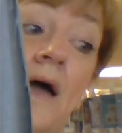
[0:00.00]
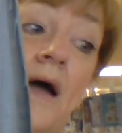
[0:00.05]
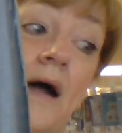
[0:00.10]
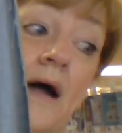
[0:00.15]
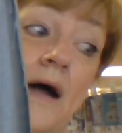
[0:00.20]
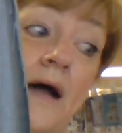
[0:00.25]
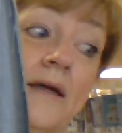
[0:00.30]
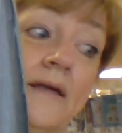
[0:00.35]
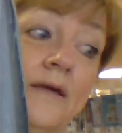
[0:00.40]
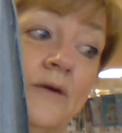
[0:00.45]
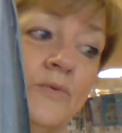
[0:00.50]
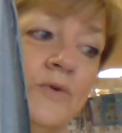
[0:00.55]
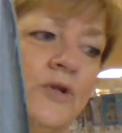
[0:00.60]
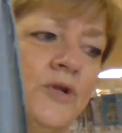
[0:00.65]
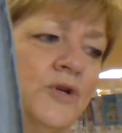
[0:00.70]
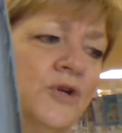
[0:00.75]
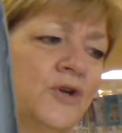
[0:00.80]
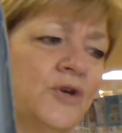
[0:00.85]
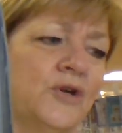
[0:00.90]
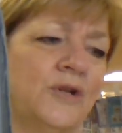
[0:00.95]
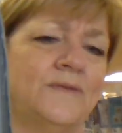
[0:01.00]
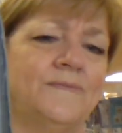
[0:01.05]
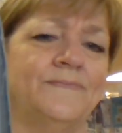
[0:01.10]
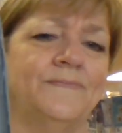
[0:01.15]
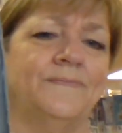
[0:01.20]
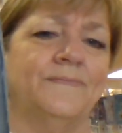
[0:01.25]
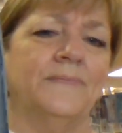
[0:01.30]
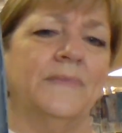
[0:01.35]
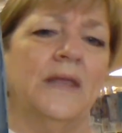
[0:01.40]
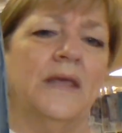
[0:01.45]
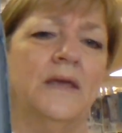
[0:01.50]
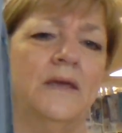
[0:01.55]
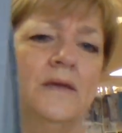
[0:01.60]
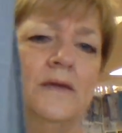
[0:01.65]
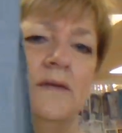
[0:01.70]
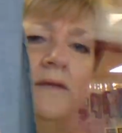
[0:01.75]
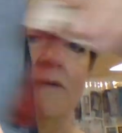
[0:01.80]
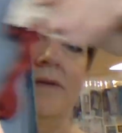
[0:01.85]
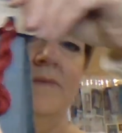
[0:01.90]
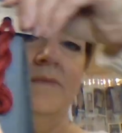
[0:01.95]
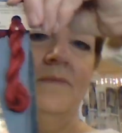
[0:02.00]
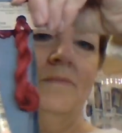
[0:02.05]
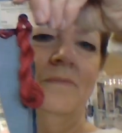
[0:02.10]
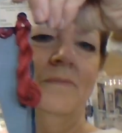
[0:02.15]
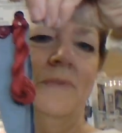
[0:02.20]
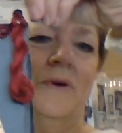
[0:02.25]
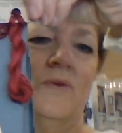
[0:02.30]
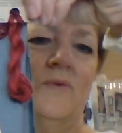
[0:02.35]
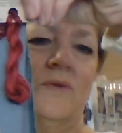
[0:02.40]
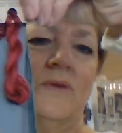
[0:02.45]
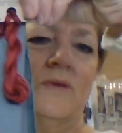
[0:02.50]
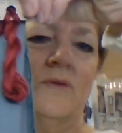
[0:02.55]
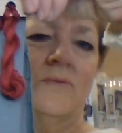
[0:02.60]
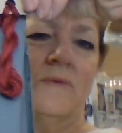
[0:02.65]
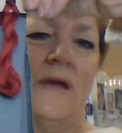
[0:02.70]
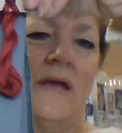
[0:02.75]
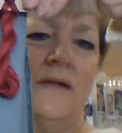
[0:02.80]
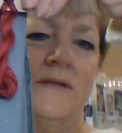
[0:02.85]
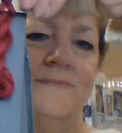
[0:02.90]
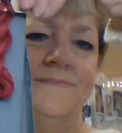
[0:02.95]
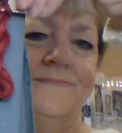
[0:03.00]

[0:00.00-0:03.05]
I think it would look good, but with the red.